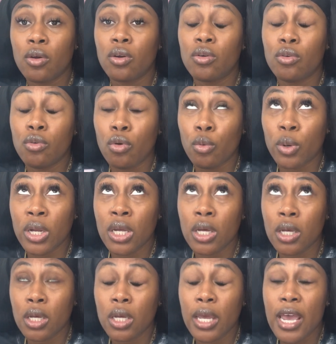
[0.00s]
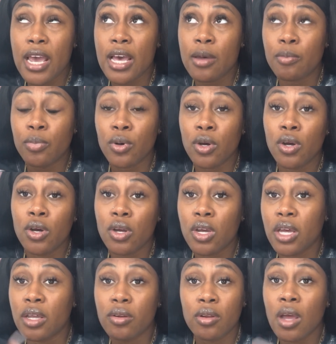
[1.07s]
Noria, and Brooke,
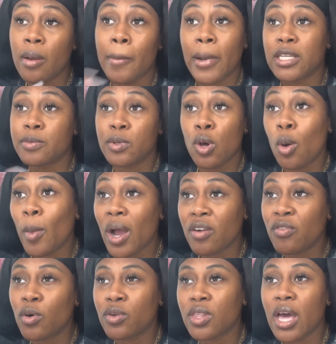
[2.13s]
and everybody's been going back and forth,